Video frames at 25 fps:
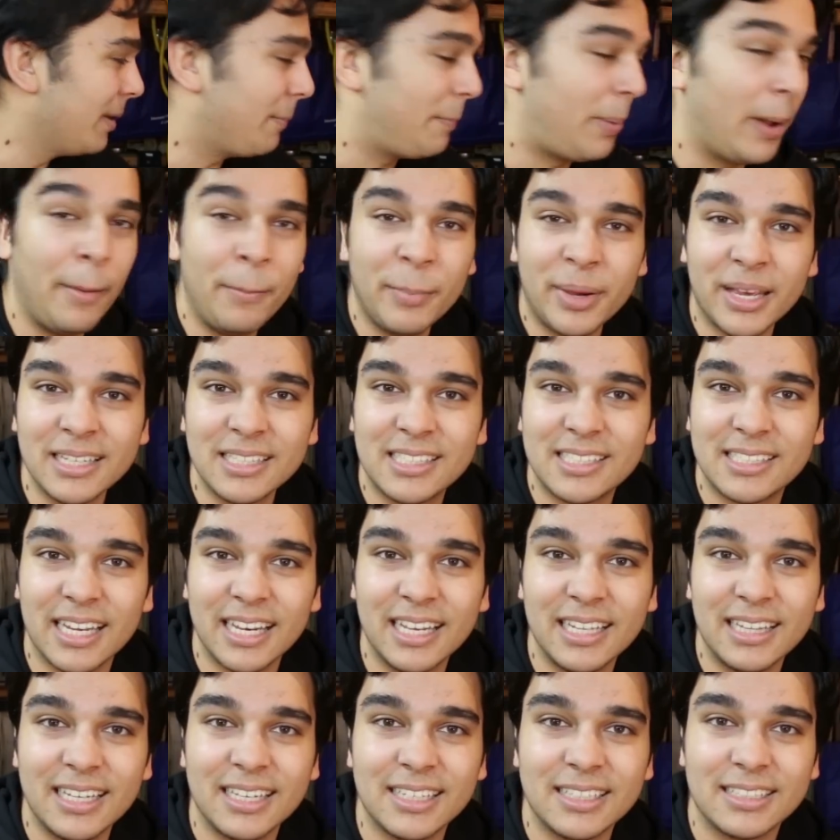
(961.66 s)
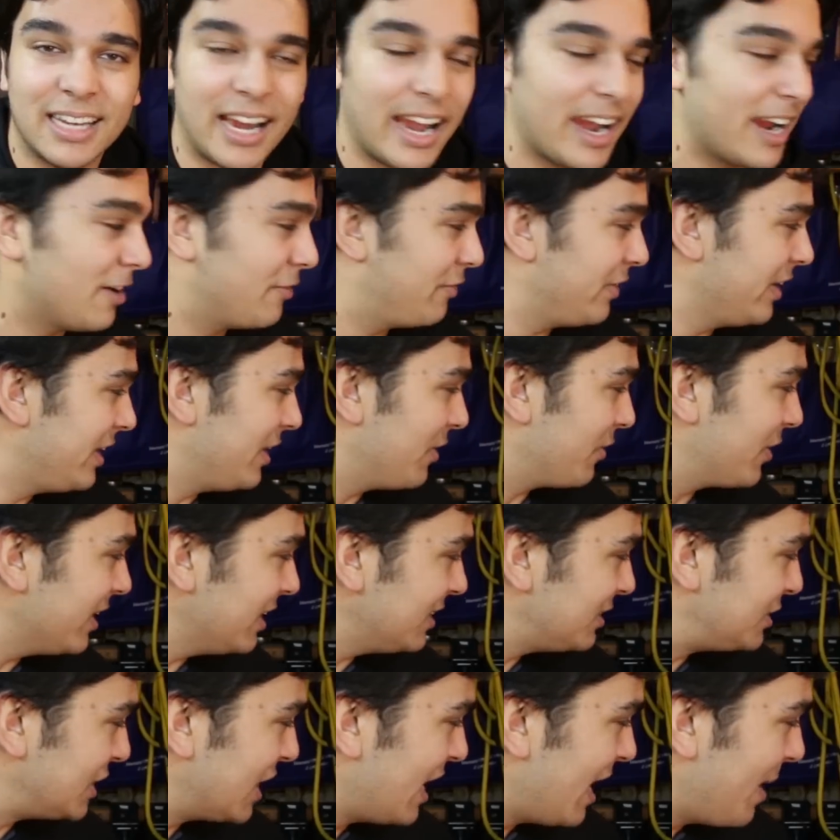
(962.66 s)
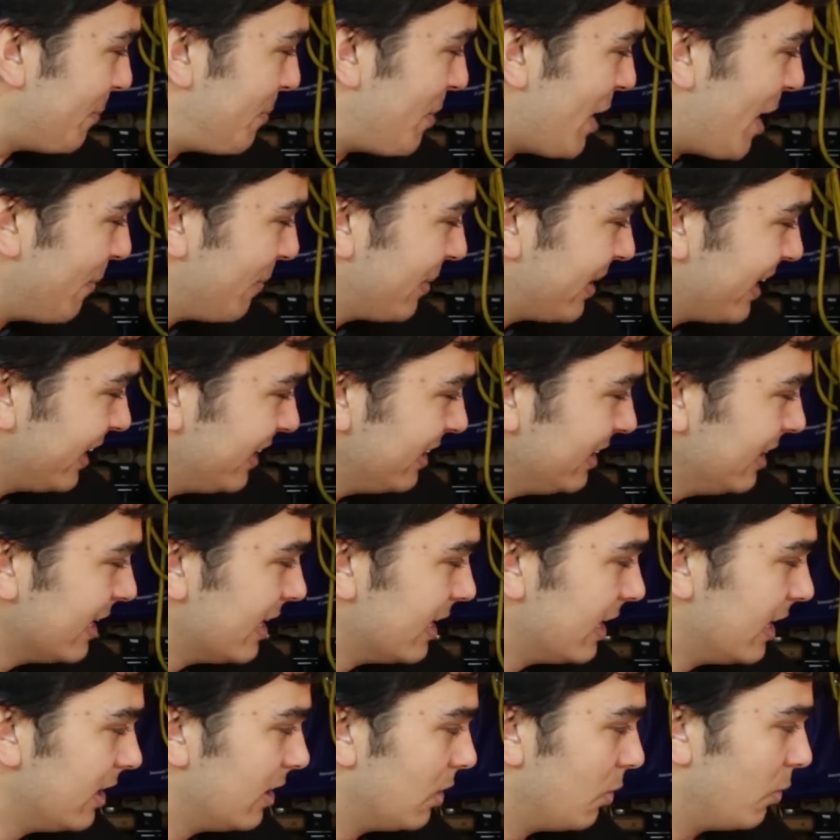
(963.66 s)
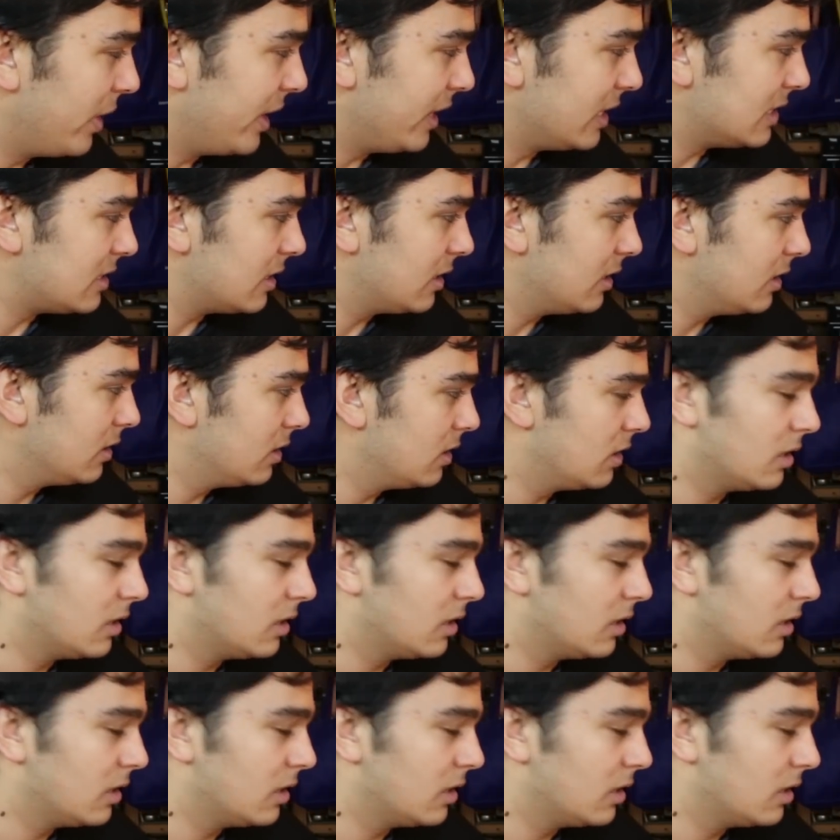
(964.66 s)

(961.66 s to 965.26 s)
the pumpkin stayed the entire video. Good job, pumpkin! Wait.